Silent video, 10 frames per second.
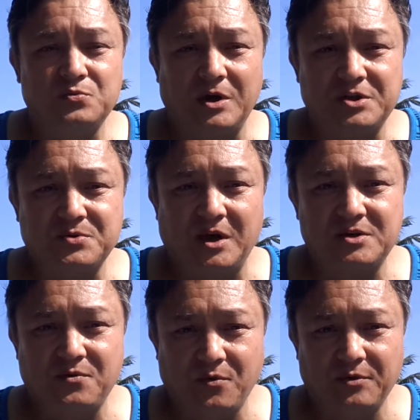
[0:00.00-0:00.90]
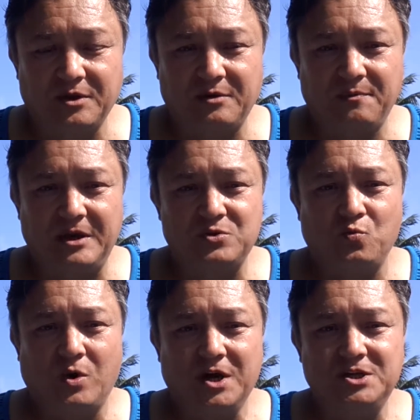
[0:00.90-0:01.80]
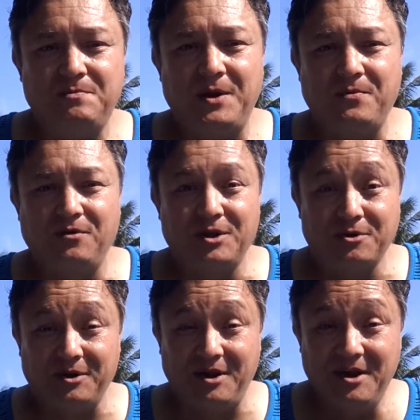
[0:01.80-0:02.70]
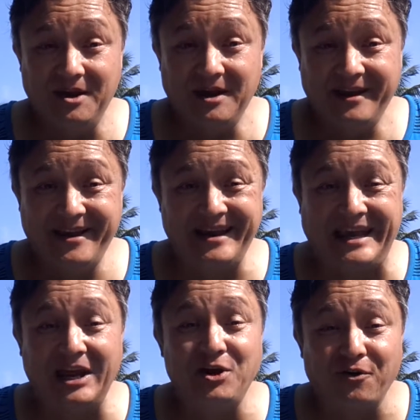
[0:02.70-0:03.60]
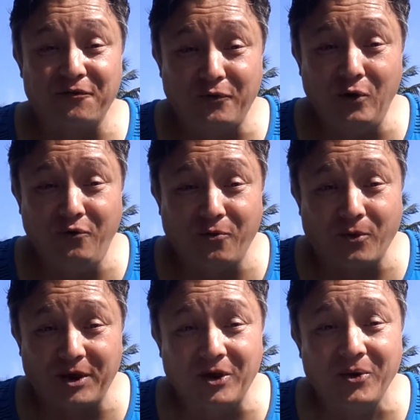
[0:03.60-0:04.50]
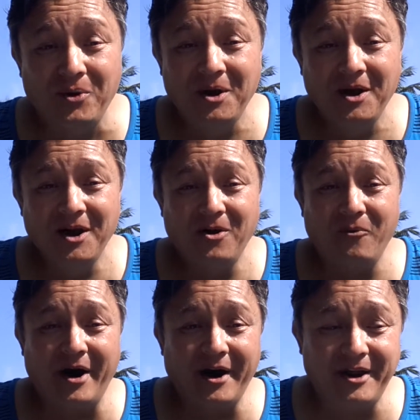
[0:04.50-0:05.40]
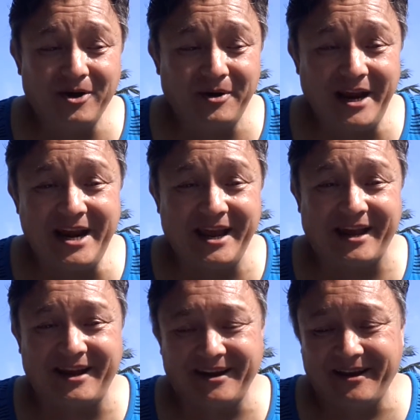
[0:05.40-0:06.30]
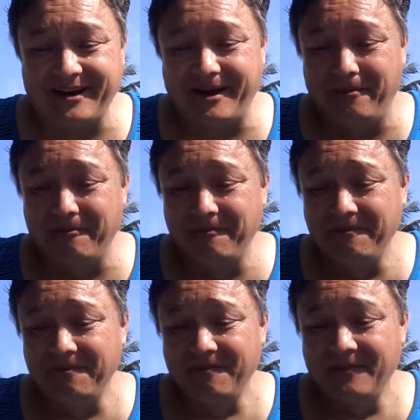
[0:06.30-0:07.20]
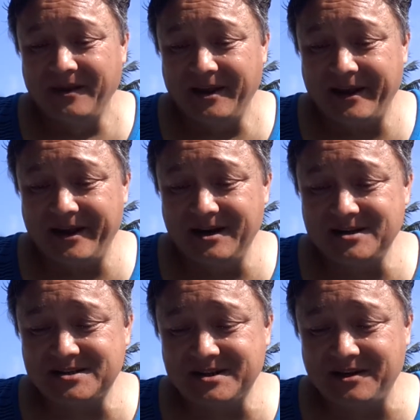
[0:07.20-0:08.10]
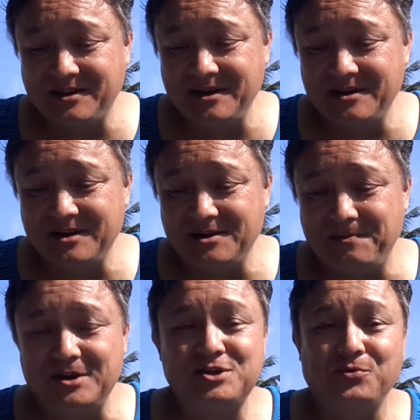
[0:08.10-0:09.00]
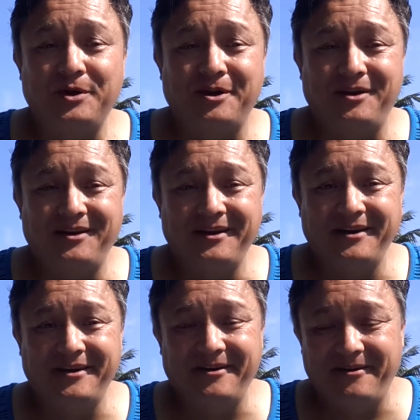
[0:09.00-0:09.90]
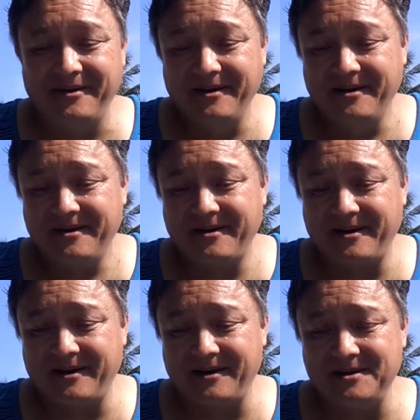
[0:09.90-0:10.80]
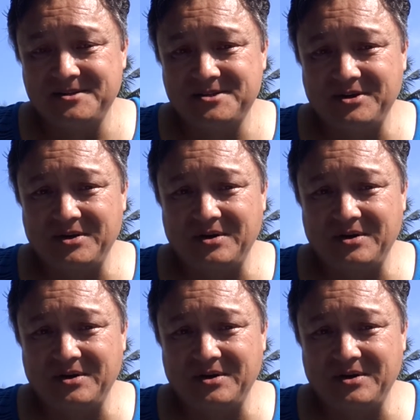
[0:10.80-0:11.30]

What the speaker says: restaurants overlooking the beach, watching people literally get your food for you while you're eating it. It is something a bit surreal, you know. As